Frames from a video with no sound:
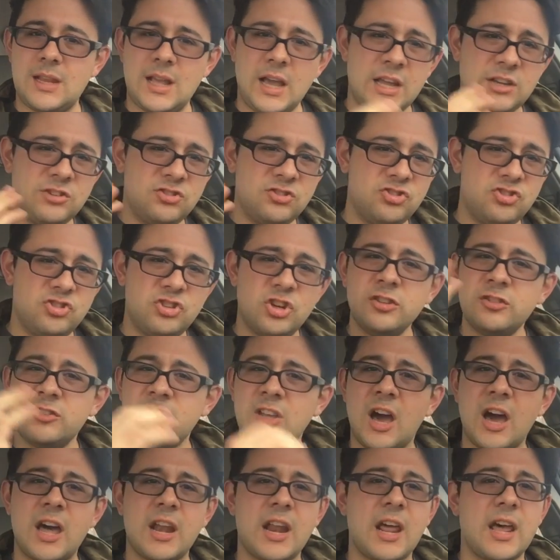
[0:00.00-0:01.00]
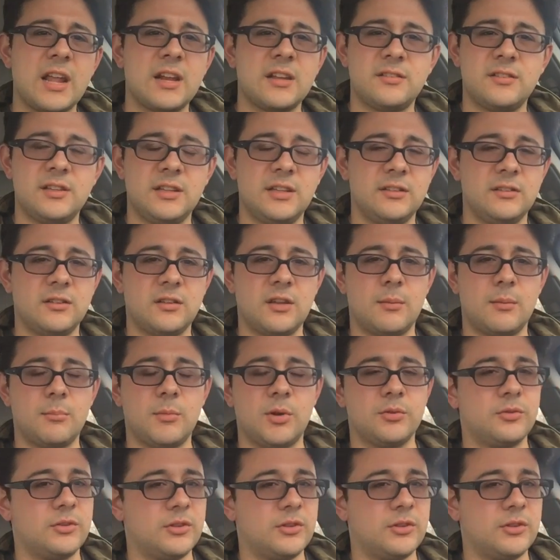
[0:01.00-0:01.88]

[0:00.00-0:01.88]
I just got out of seeing Dumbo,